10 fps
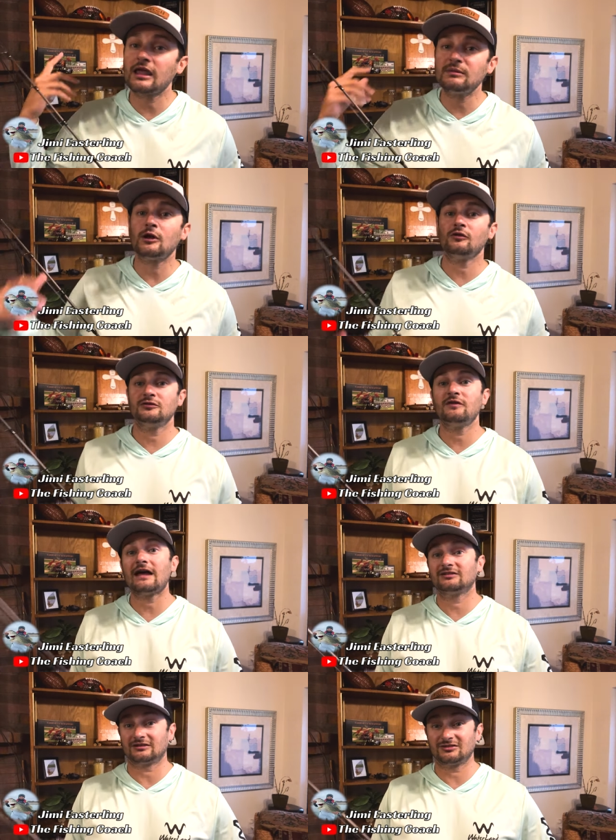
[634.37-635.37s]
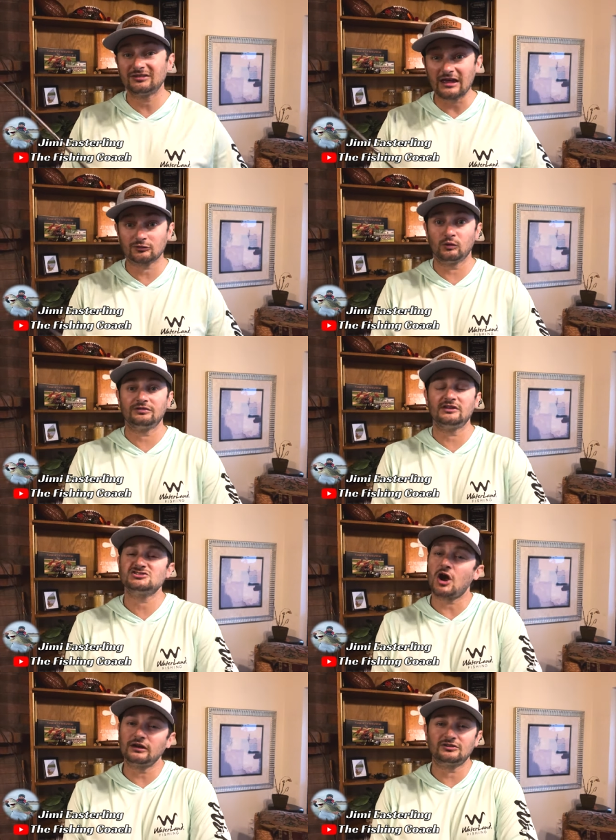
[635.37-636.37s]
Let me know if you've had success with it.
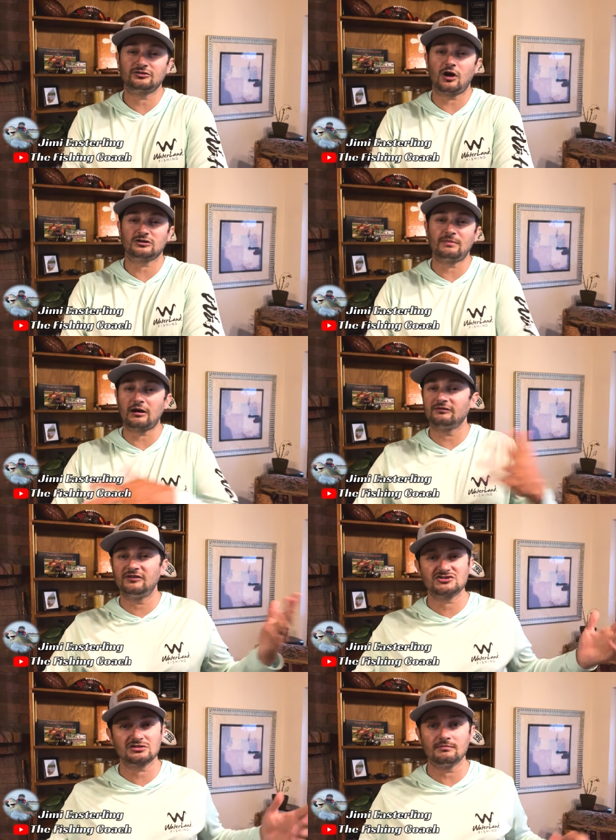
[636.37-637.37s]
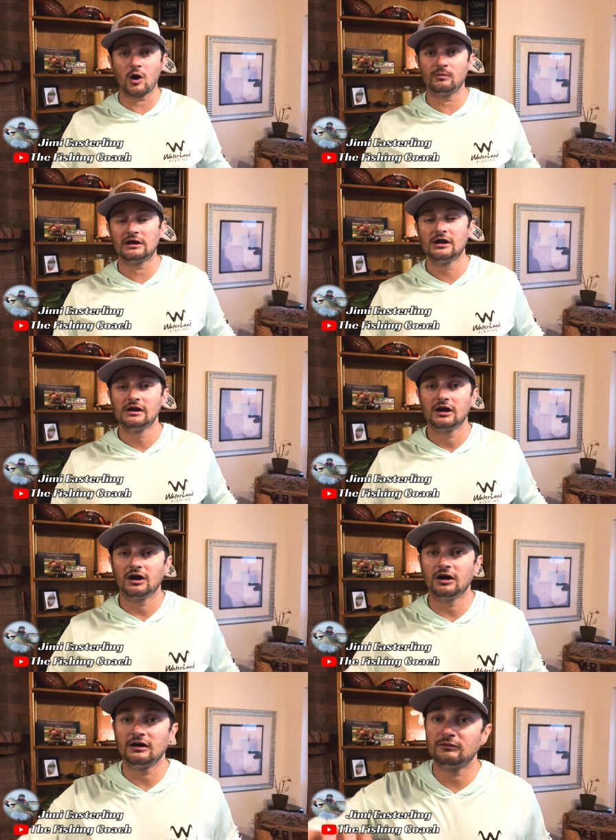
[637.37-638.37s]
Johnny's talked about on Fish the Moment
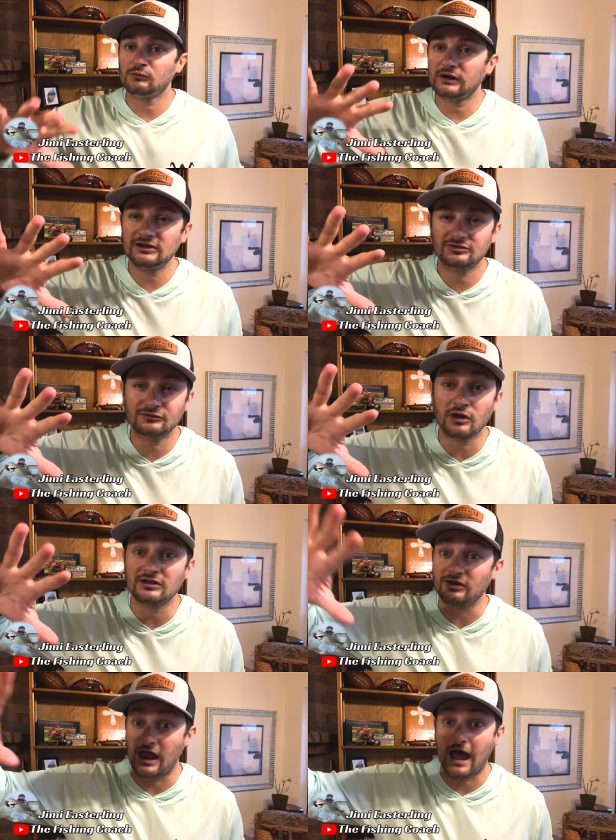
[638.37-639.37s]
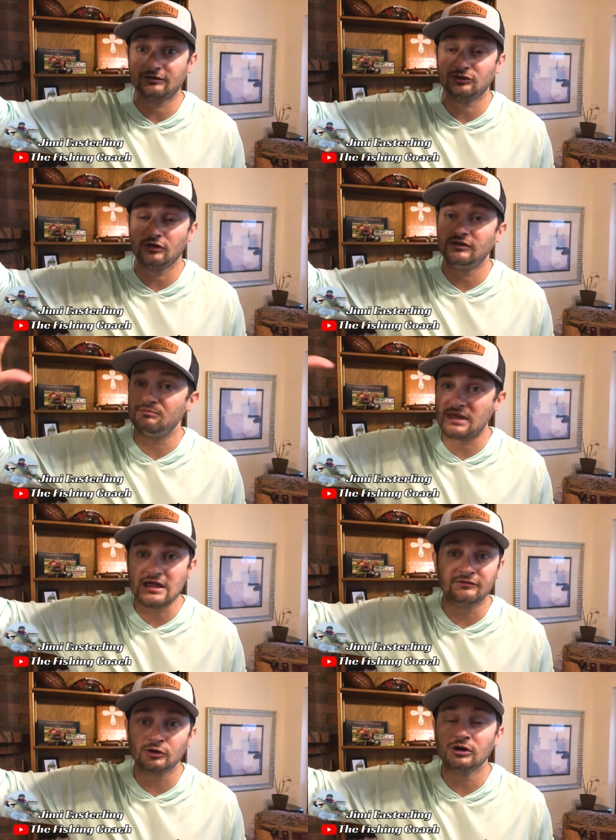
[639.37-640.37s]
uh, where he's done his live stuff at
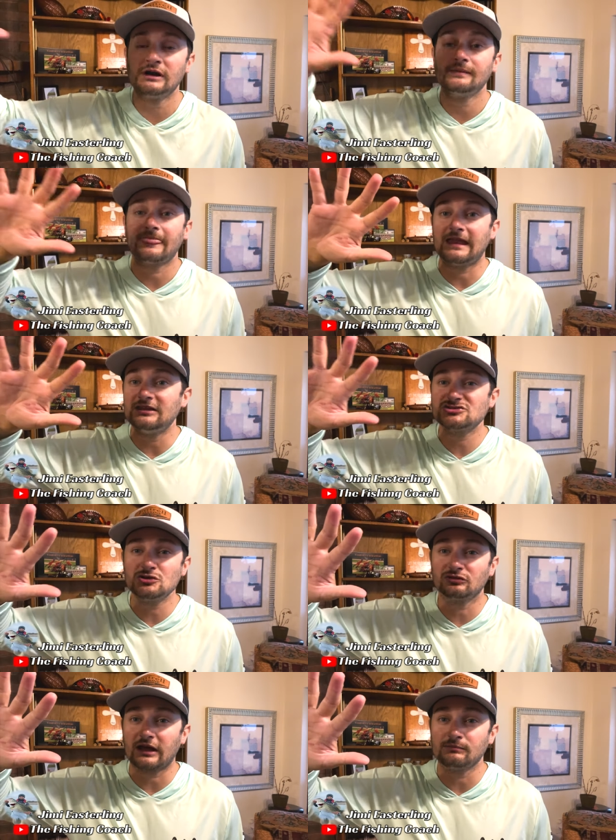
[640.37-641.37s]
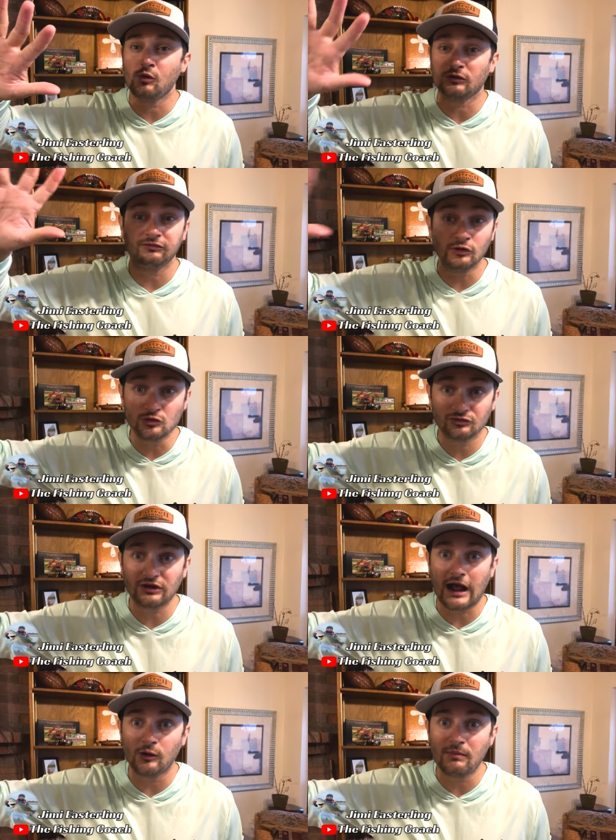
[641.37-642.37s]
Beaver, and he's used like more fluke
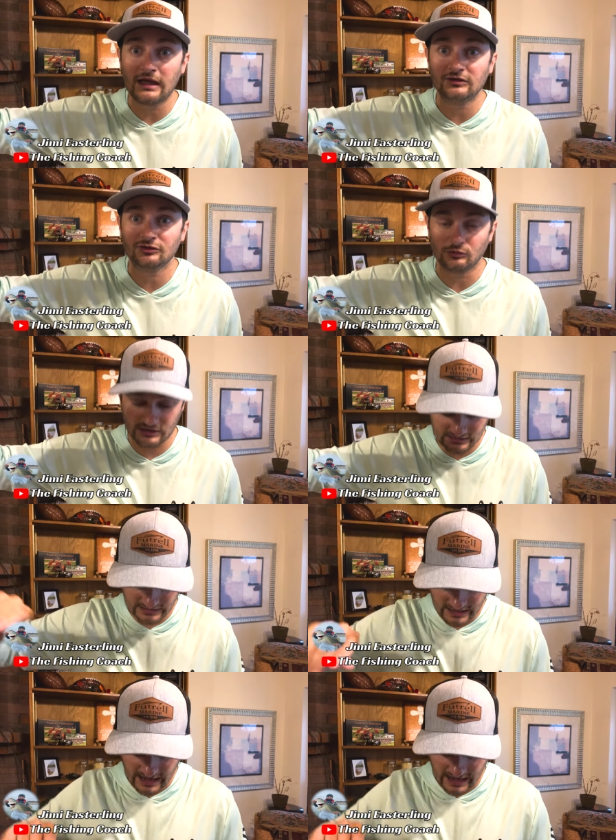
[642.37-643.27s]
style baits, okay?